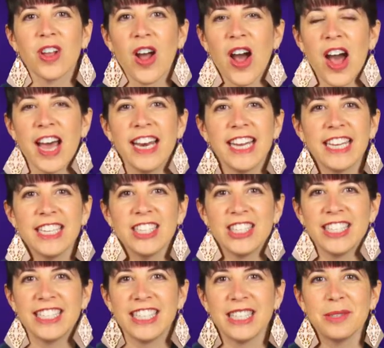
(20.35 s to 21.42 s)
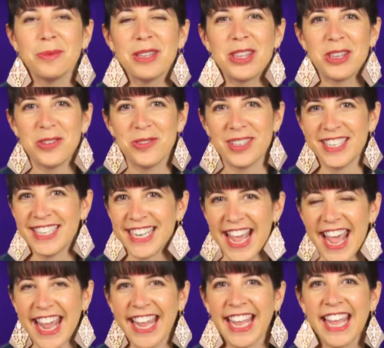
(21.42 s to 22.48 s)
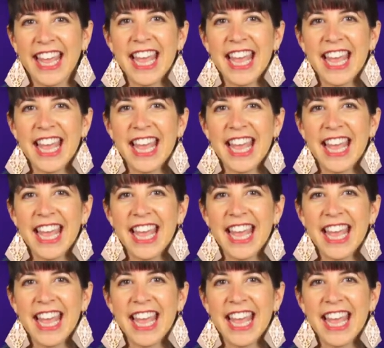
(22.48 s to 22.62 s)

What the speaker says: God and Jesus with you today.